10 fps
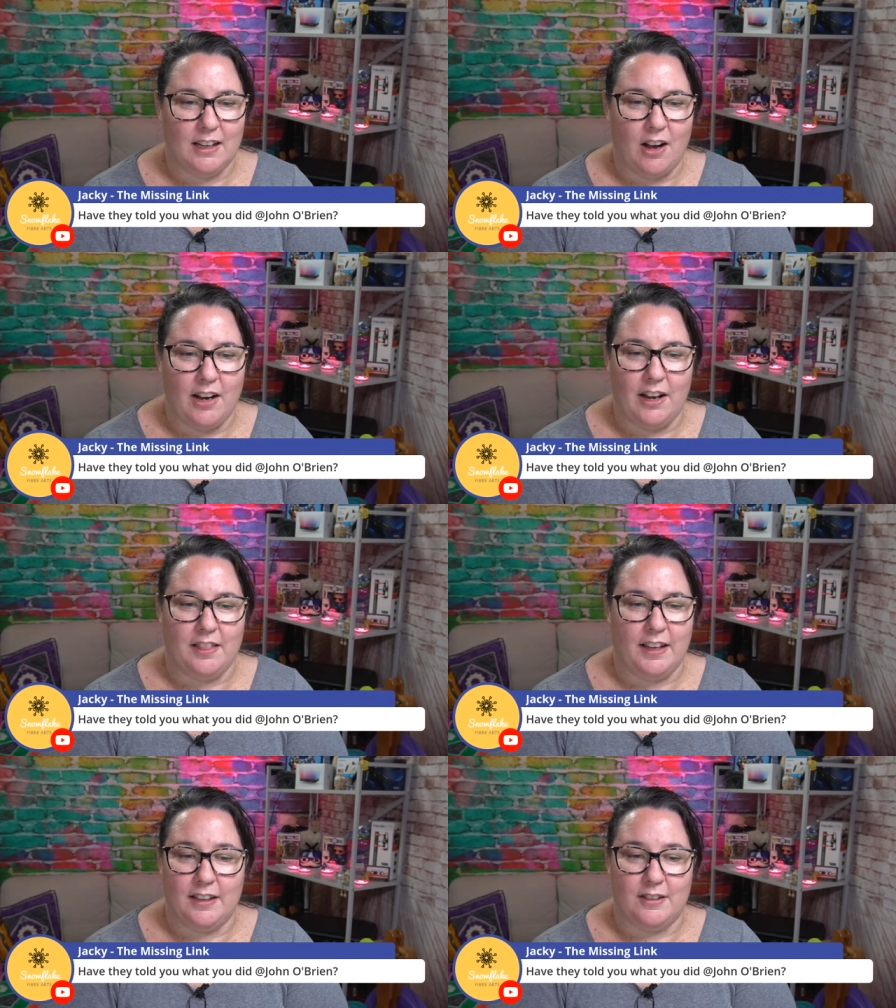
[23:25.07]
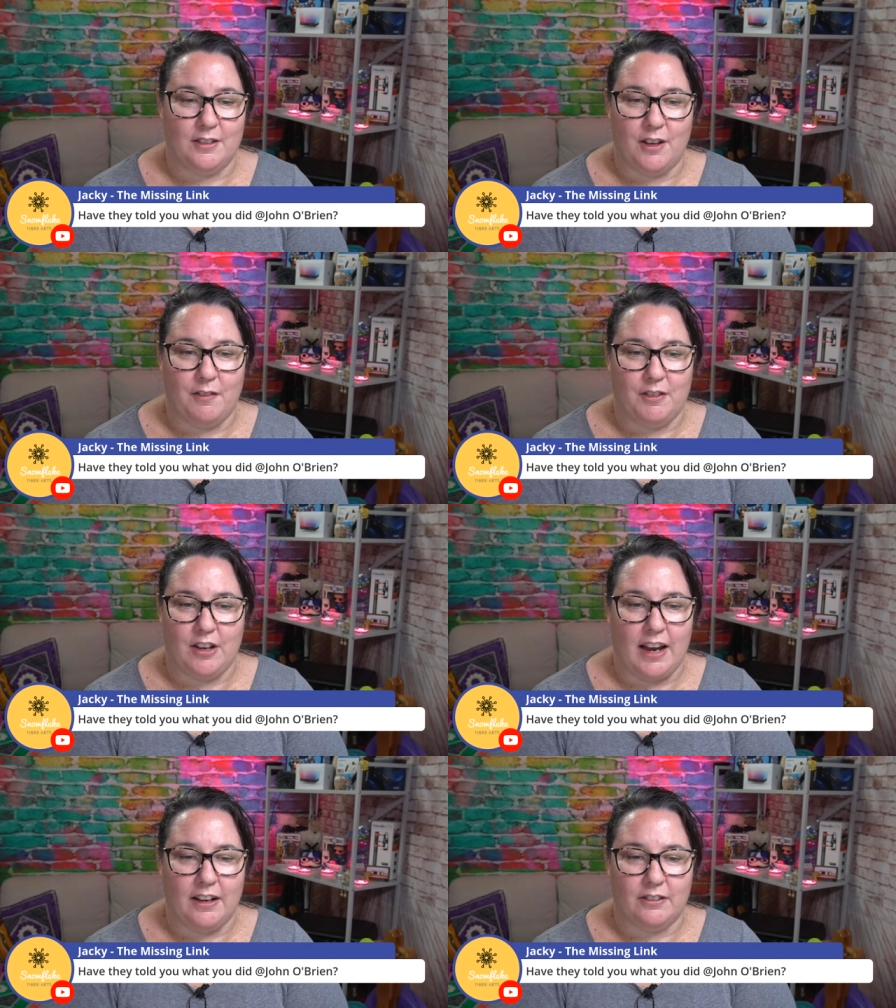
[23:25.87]
I don't think it deserved
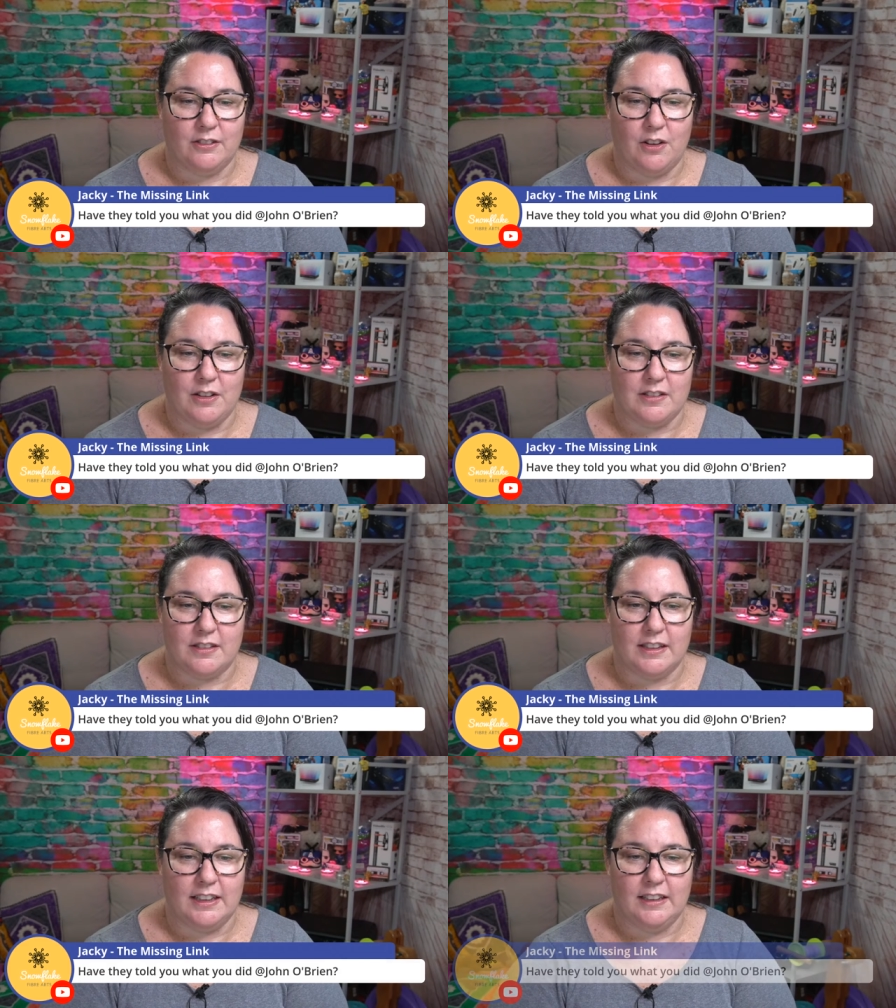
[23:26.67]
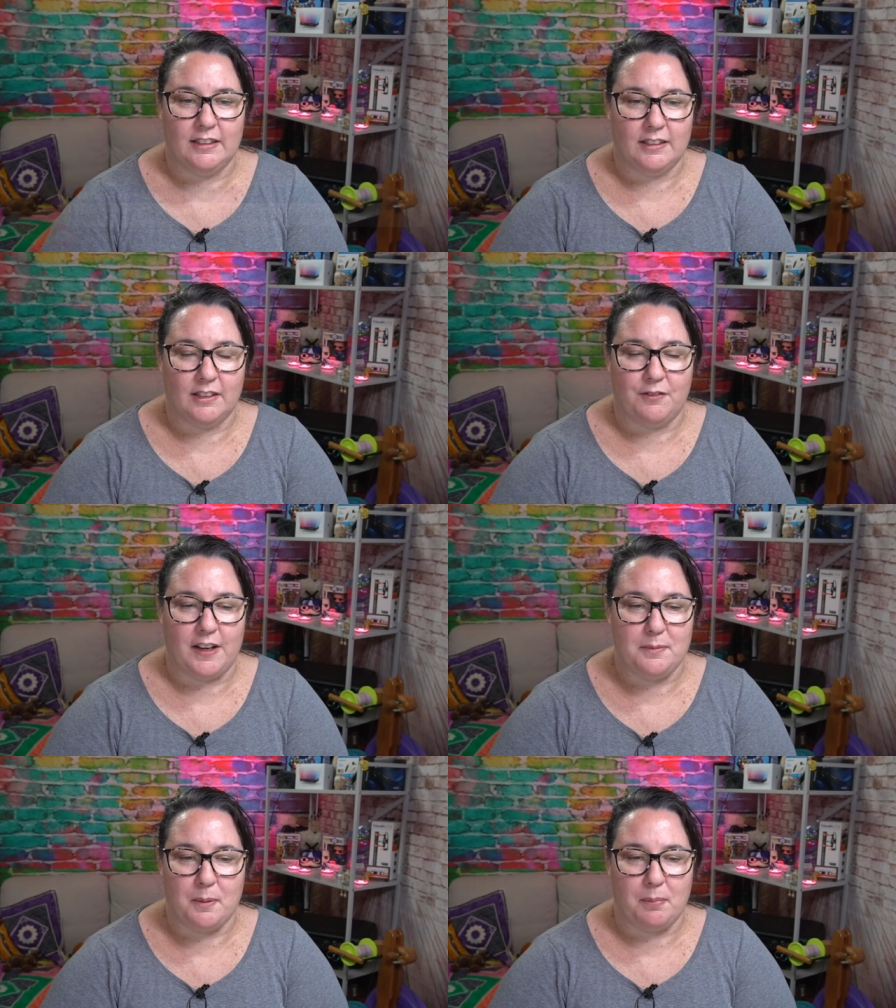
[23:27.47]
jail, honestly, a
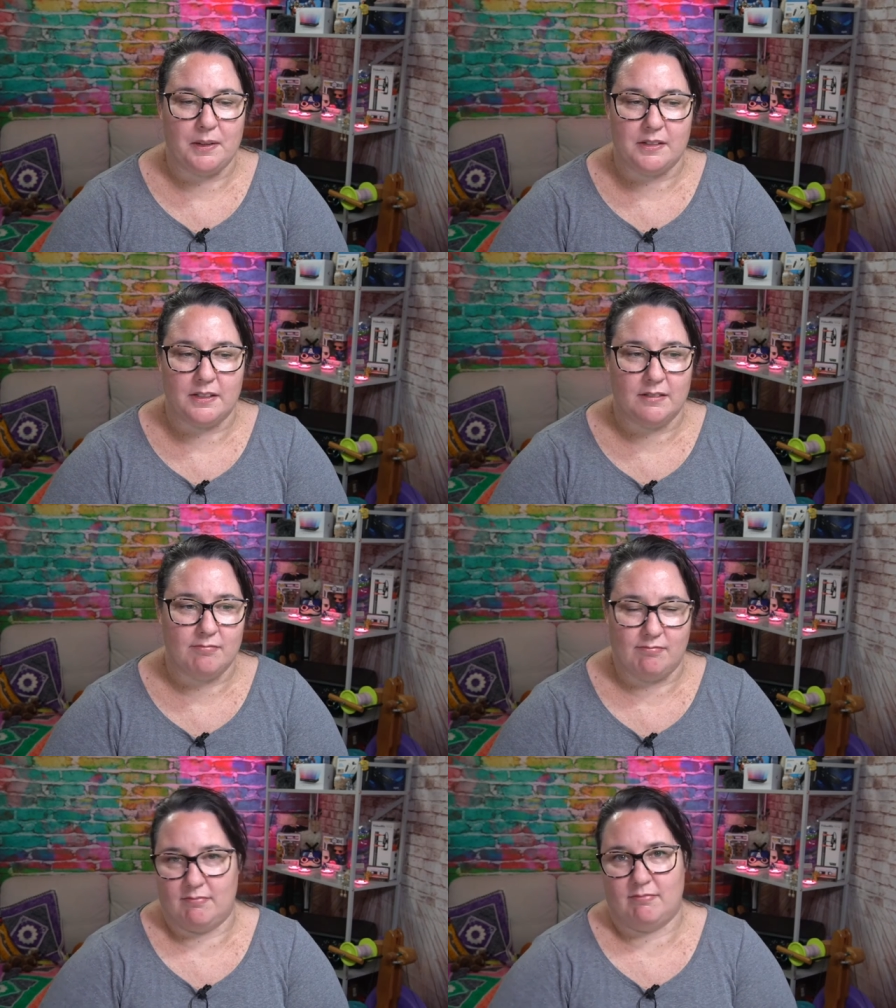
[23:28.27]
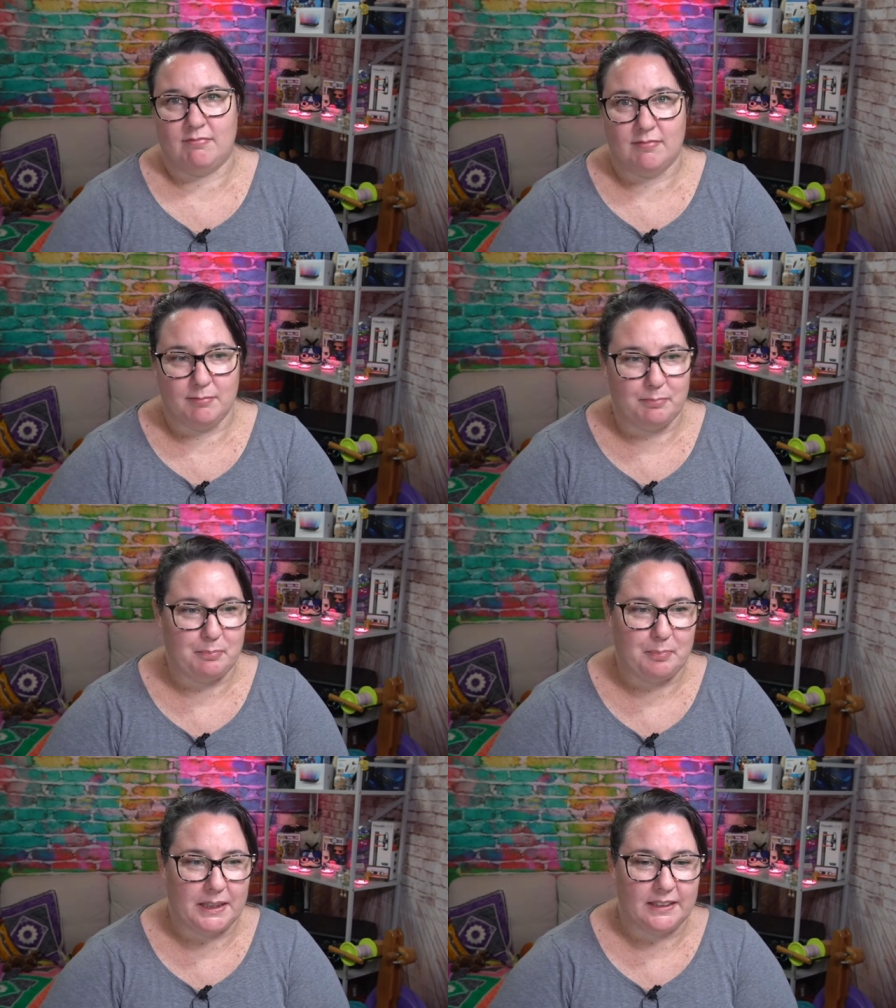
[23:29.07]
Facebook prison
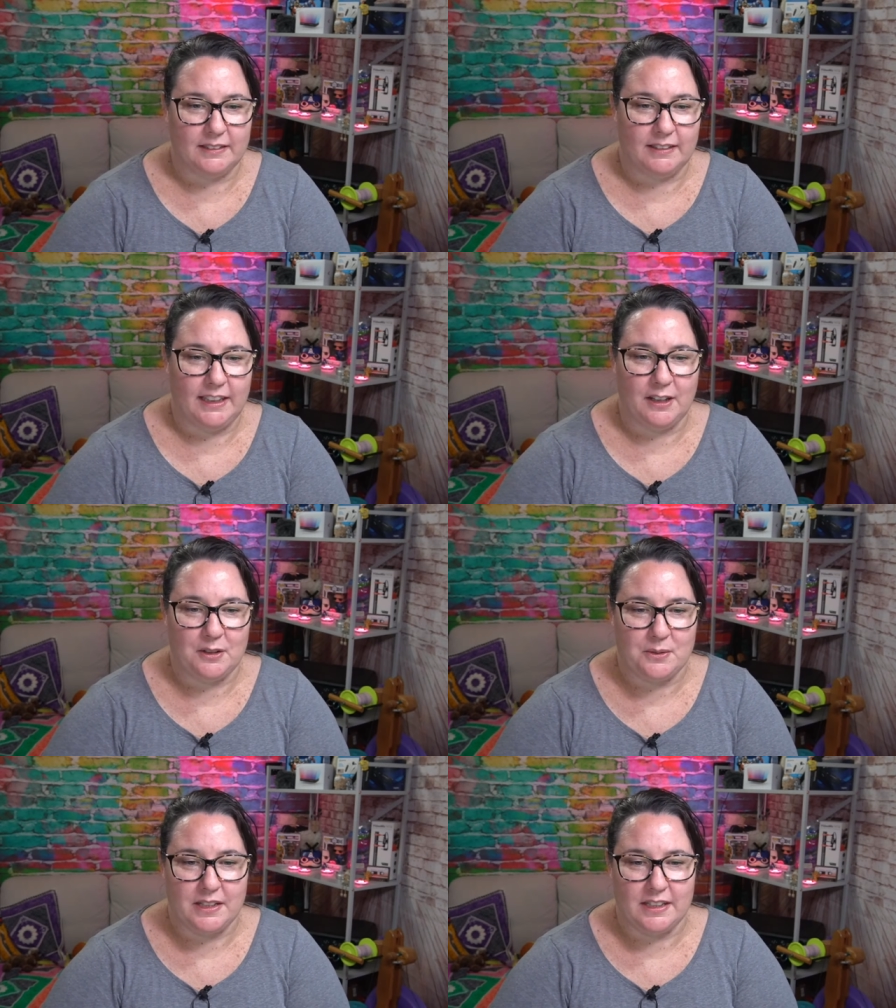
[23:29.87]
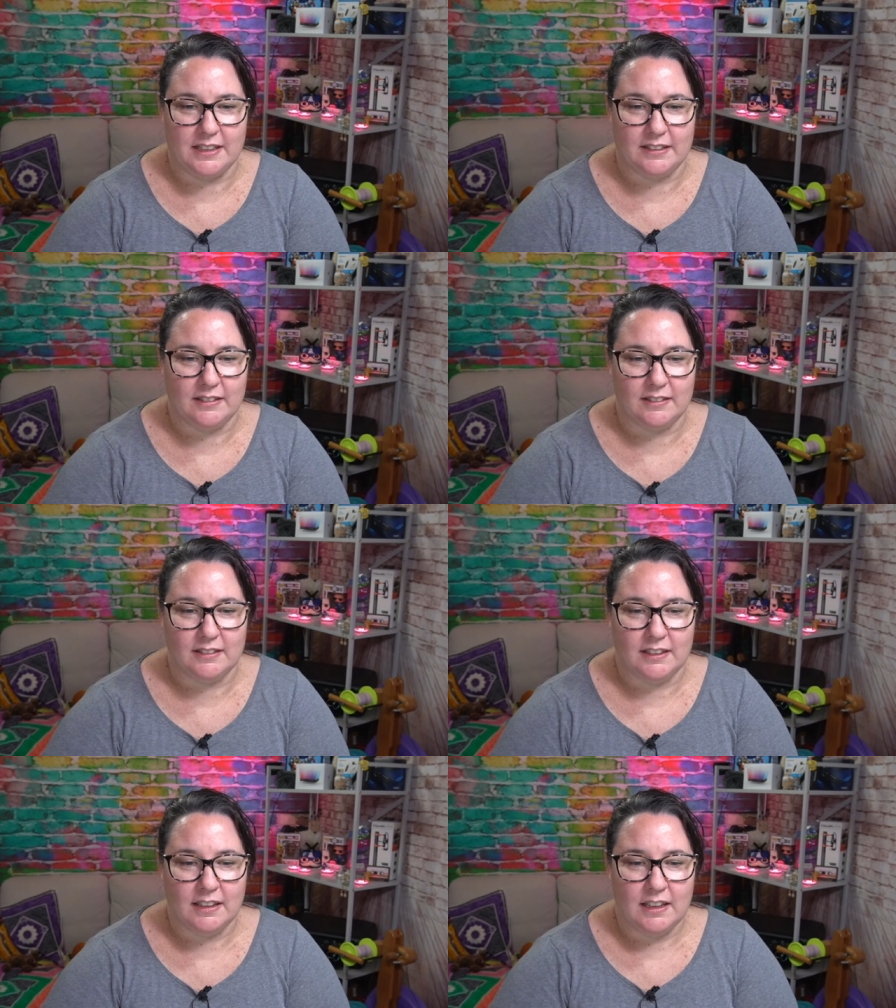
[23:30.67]
but he knows what he did.
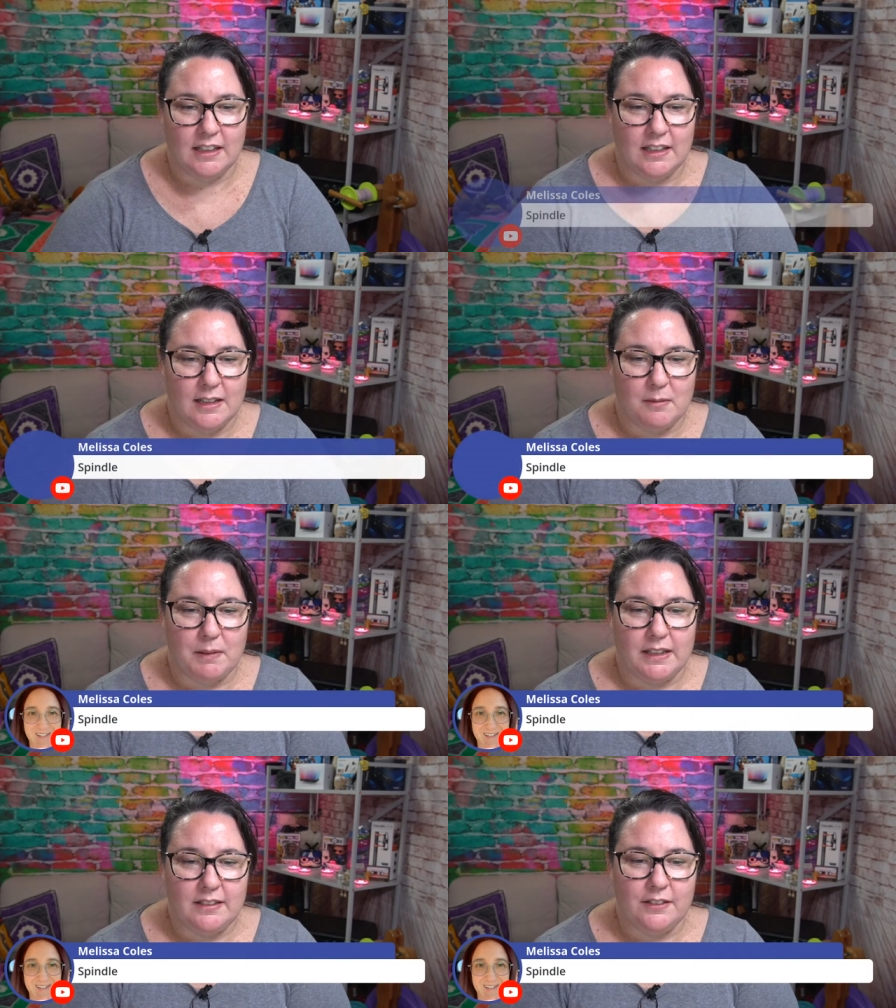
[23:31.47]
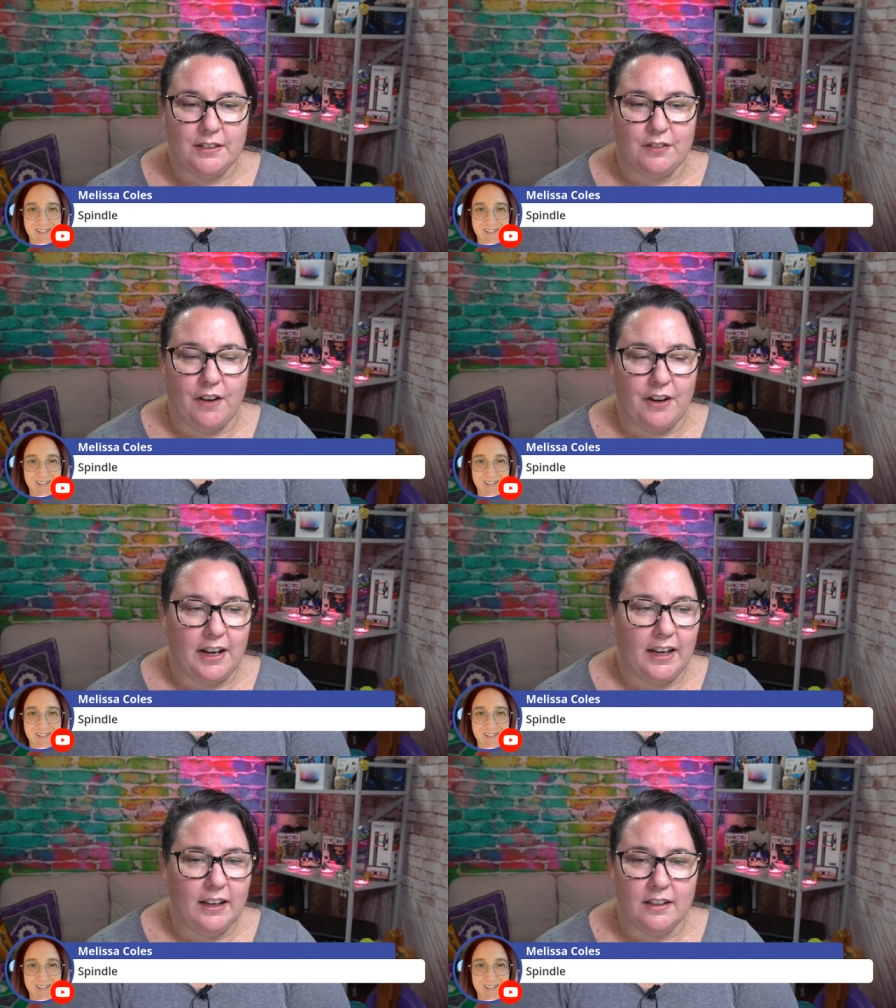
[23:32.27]
Melissa is
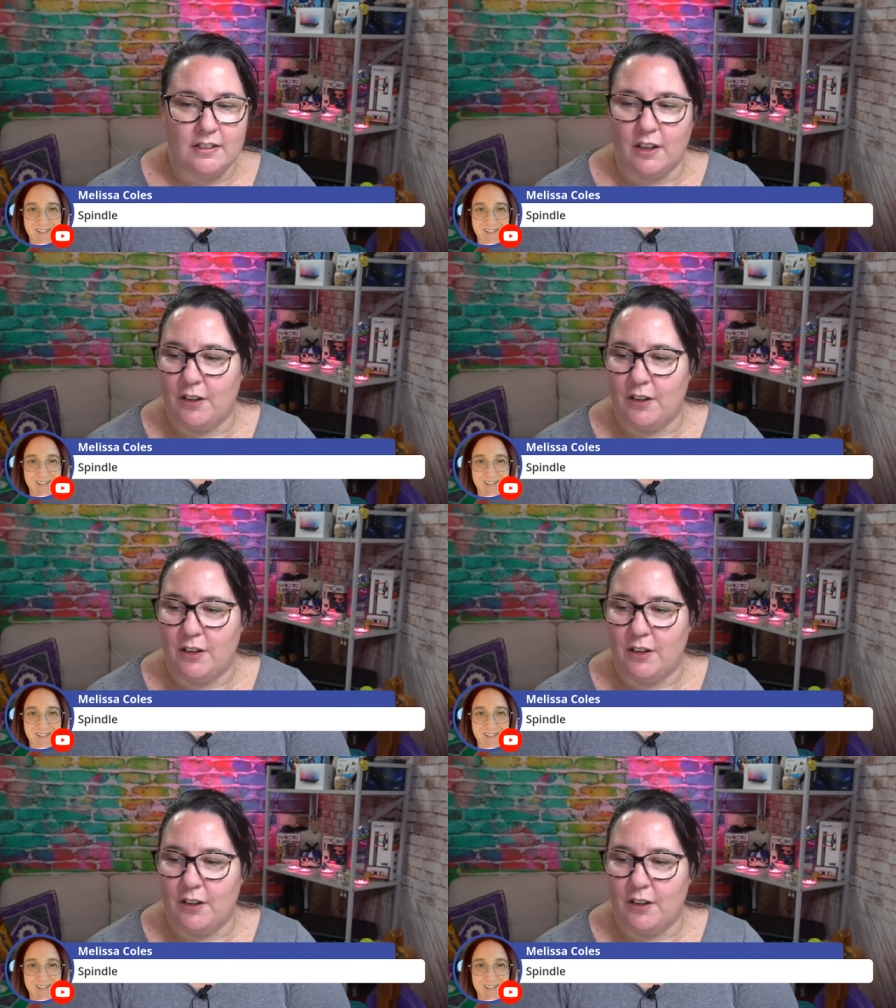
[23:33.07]
voting. So